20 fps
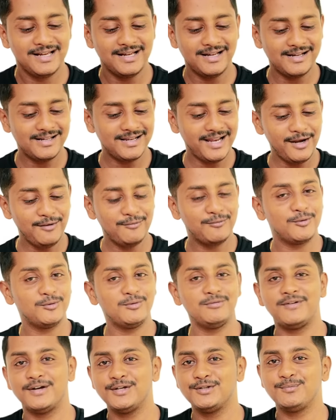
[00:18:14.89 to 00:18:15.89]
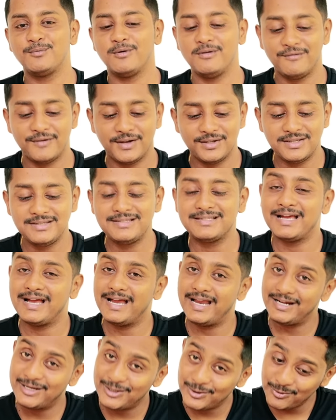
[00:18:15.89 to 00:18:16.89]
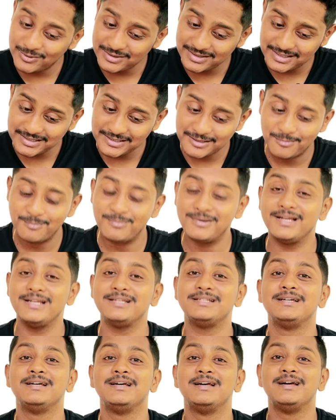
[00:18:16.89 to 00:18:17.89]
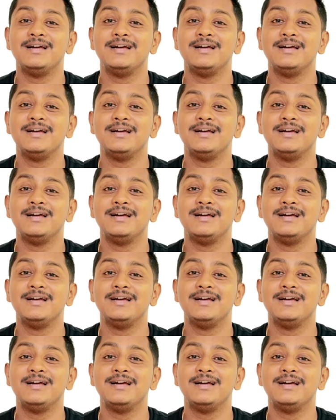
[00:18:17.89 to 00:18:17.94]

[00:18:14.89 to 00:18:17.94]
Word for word: uh, write four to five small phrases and use the template